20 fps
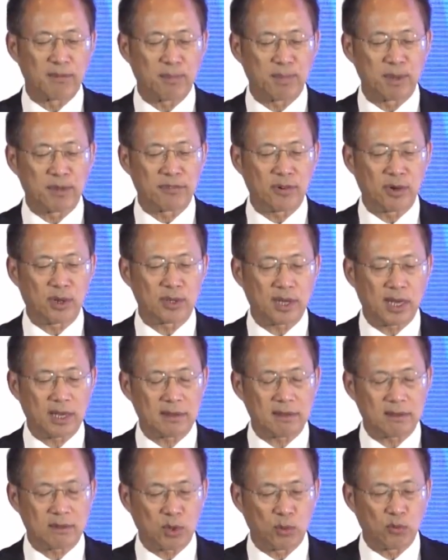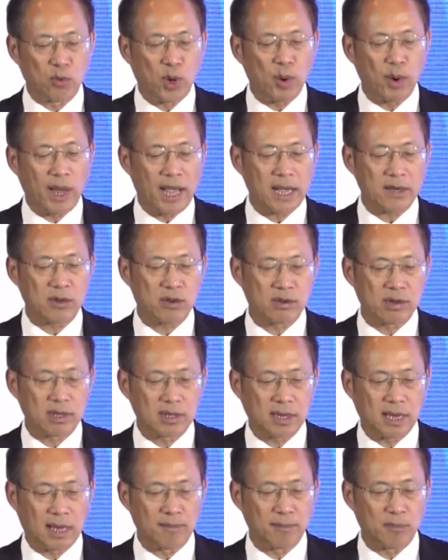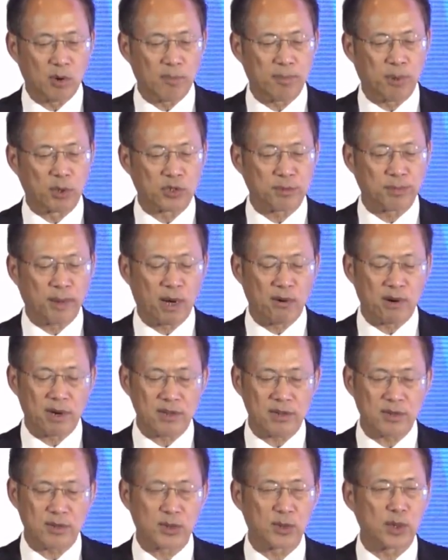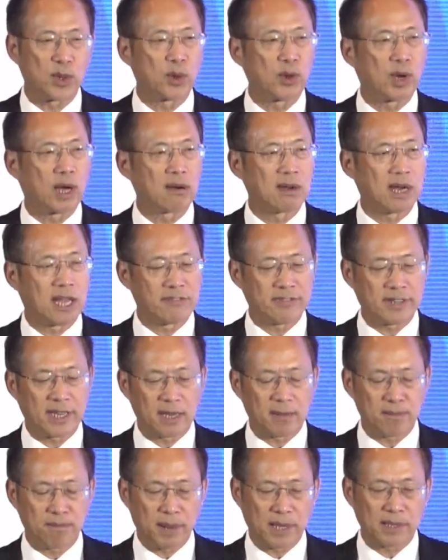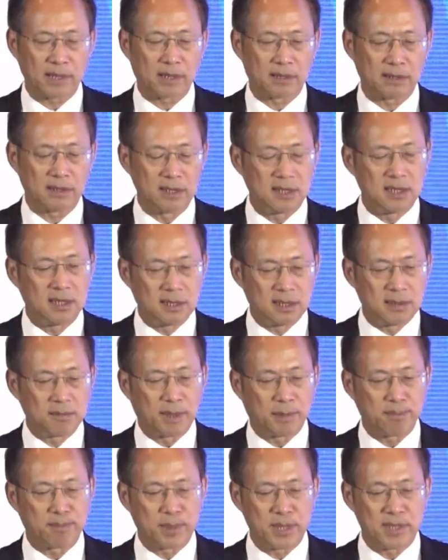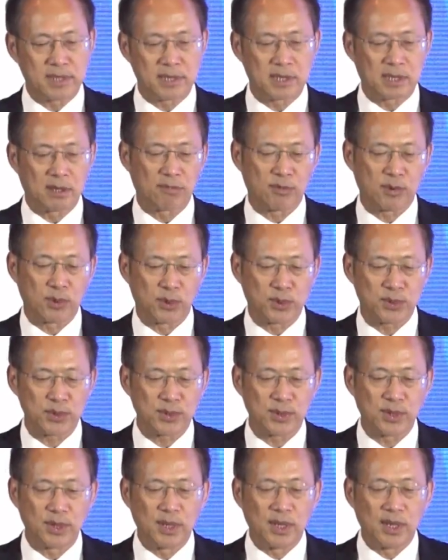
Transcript: But before that, the world actually got more prosperous, our life getting better, but busier, of course.